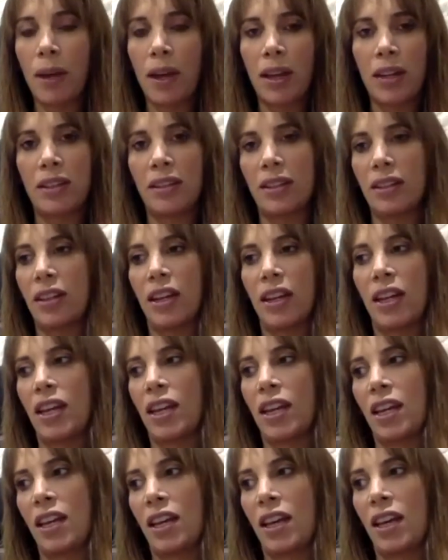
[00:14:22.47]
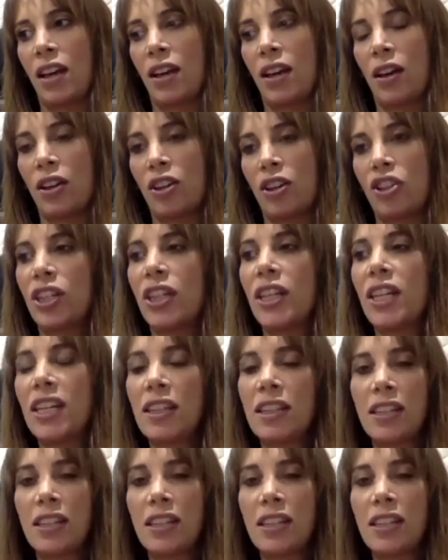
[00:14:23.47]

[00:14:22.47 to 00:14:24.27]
And she needed